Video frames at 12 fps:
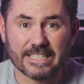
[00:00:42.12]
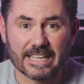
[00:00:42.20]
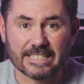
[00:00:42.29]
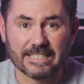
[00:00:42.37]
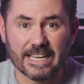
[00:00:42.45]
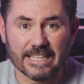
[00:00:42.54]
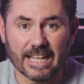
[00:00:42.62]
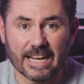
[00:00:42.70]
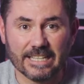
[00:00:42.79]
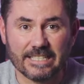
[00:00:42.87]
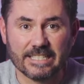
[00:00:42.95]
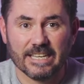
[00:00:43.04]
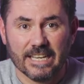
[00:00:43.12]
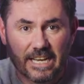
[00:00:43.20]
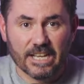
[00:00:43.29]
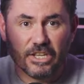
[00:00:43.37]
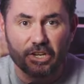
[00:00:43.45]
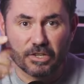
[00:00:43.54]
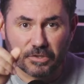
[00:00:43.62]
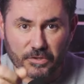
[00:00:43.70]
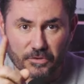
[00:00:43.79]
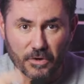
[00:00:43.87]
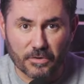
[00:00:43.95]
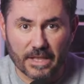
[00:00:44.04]
Saturday night, you can
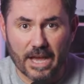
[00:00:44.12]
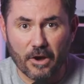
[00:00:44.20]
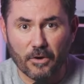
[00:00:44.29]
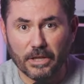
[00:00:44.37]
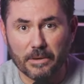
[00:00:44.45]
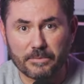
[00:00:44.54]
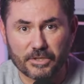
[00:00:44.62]
screw that all up,